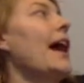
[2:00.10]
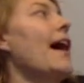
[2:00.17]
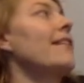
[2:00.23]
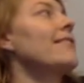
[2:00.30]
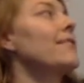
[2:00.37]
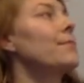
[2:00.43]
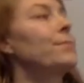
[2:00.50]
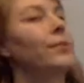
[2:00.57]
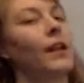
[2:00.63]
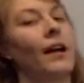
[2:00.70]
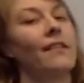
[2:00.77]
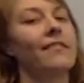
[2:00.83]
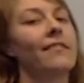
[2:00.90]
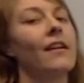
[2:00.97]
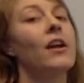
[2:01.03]
gas
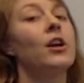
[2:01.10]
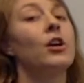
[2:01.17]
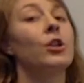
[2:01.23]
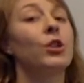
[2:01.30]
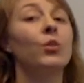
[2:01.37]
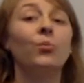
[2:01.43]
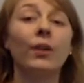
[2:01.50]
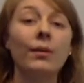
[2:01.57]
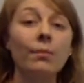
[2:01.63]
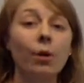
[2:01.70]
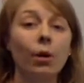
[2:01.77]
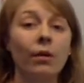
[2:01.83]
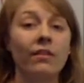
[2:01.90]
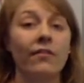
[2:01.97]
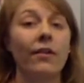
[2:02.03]
plus 3
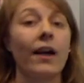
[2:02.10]
moles of